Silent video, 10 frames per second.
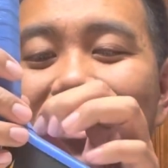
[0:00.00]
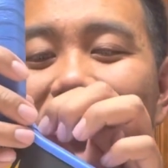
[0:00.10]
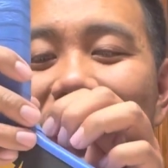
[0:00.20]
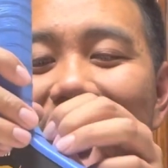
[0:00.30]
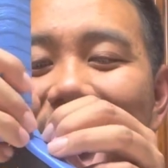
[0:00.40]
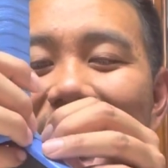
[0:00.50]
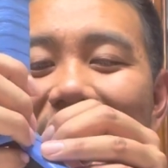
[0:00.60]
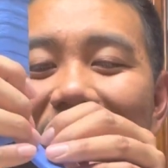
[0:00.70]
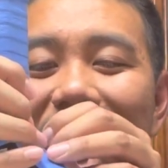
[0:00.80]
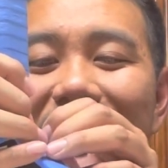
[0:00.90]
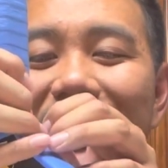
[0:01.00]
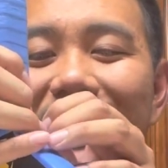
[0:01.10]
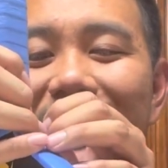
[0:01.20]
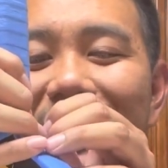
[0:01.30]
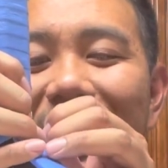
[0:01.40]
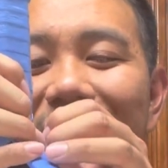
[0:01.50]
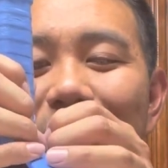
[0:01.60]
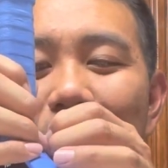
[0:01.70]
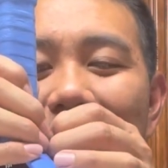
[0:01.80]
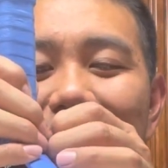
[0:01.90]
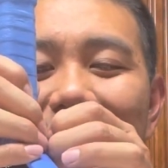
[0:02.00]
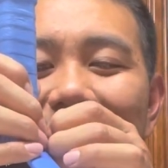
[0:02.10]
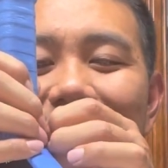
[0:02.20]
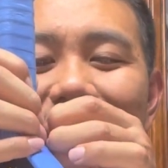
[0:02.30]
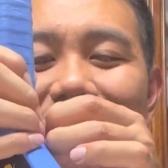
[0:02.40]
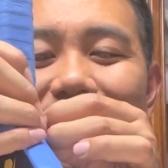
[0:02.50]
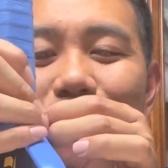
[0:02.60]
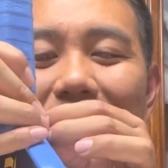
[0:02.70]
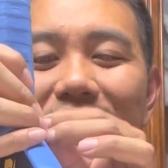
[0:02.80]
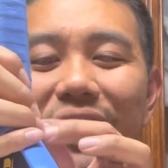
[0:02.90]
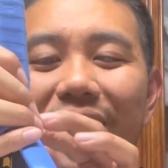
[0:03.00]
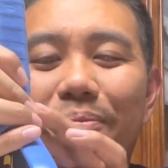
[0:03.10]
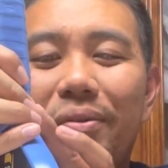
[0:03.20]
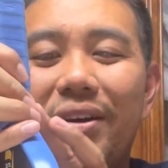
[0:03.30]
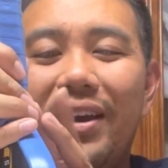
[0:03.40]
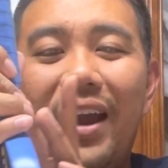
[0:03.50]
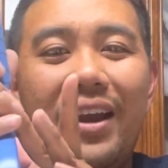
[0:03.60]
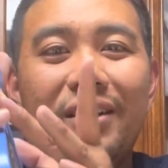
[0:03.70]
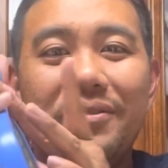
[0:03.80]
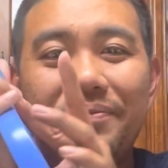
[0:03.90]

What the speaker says: I'm not gonna lie, it's costing paychecks to paycheck, but hey,